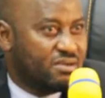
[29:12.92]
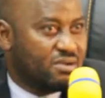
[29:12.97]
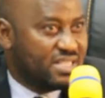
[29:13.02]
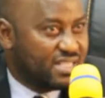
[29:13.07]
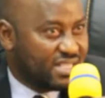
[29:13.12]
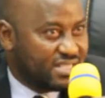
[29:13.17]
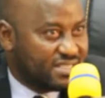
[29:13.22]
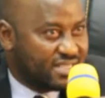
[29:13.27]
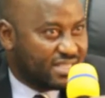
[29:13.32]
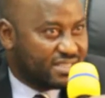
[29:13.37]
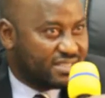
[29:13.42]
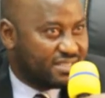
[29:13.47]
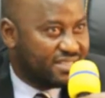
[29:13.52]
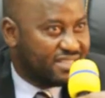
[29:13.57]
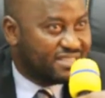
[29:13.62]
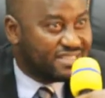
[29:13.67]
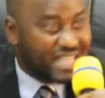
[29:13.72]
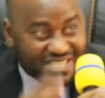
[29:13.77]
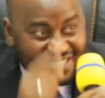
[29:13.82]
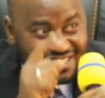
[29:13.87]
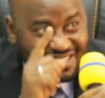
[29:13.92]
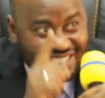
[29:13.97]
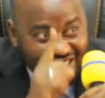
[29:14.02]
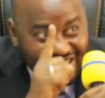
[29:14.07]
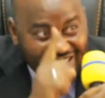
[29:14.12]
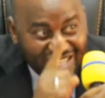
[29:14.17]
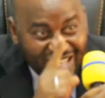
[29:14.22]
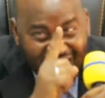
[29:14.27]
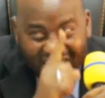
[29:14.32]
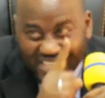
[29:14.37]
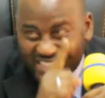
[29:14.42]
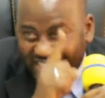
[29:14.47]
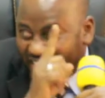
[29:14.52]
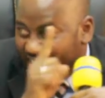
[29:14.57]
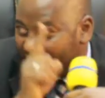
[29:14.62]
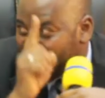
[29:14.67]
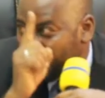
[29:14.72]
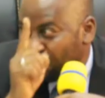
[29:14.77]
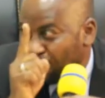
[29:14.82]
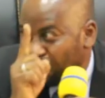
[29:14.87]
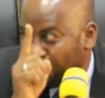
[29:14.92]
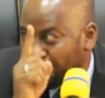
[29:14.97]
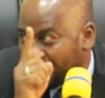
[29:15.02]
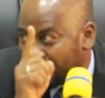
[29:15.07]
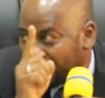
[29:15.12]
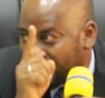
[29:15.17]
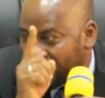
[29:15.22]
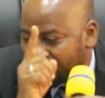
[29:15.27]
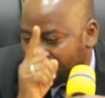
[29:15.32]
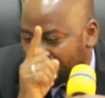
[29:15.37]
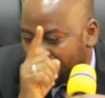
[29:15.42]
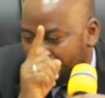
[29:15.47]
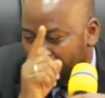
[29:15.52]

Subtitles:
Isn't it? That single act can end you paradise.